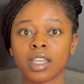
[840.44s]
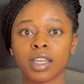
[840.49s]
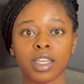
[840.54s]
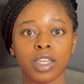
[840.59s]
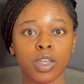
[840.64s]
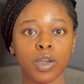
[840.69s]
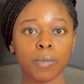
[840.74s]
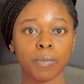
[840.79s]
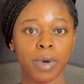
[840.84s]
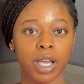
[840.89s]

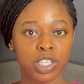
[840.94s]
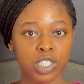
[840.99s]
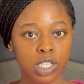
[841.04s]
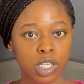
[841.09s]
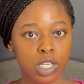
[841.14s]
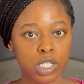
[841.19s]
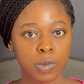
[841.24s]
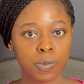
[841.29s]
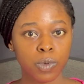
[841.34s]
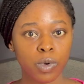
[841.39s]
your
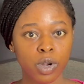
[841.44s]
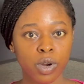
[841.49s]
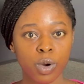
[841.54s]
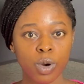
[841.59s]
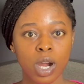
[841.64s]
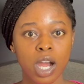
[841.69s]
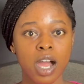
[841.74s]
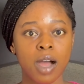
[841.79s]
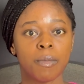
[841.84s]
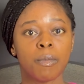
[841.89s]
bachelor's
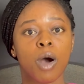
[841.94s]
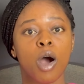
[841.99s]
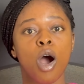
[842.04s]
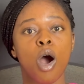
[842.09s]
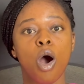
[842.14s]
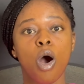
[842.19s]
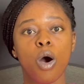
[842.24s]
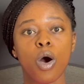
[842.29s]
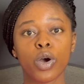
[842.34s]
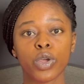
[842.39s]
program
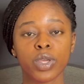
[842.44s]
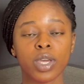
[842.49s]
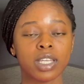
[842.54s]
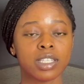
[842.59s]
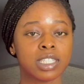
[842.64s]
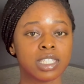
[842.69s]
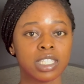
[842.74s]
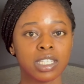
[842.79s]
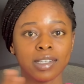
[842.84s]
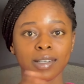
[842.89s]
or you're
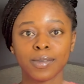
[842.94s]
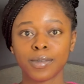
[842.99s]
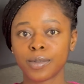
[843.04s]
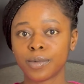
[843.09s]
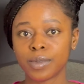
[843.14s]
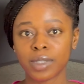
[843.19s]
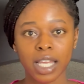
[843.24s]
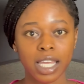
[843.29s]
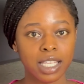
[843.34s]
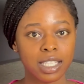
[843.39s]

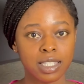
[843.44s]
still like